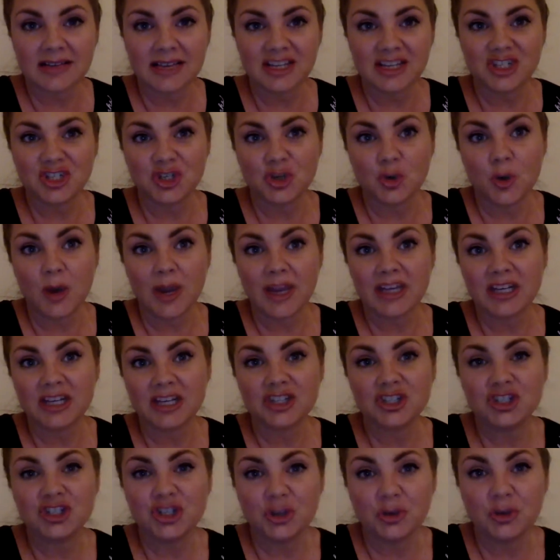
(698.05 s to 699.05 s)
I joined
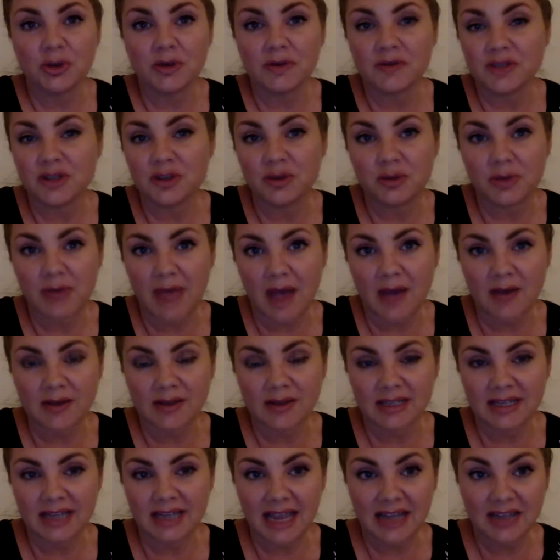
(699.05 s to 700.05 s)
June of
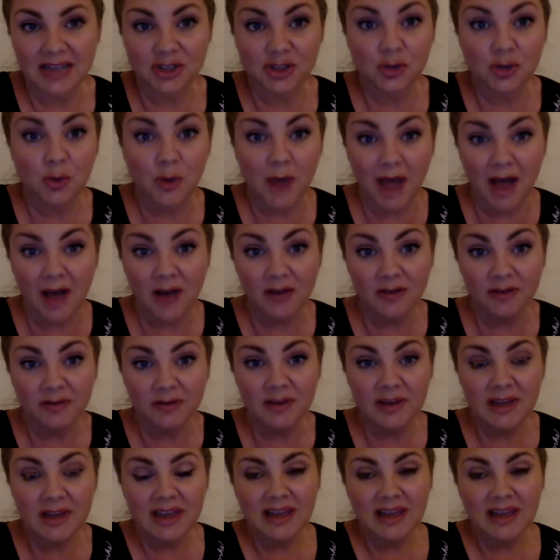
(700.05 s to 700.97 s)
2012,